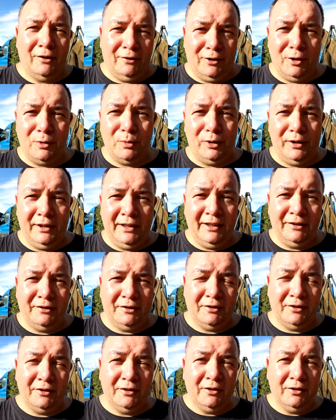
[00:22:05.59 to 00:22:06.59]
do what you need
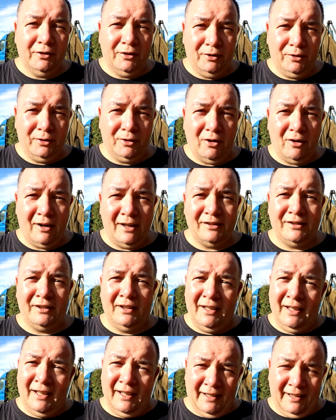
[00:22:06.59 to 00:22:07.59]
to do guys,
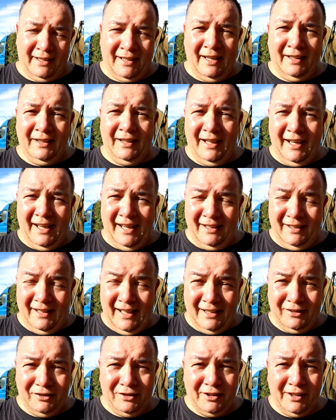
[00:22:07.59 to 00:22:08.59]
get
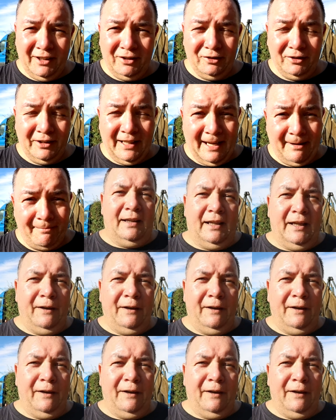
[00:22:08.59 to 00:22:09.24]
entered in on that.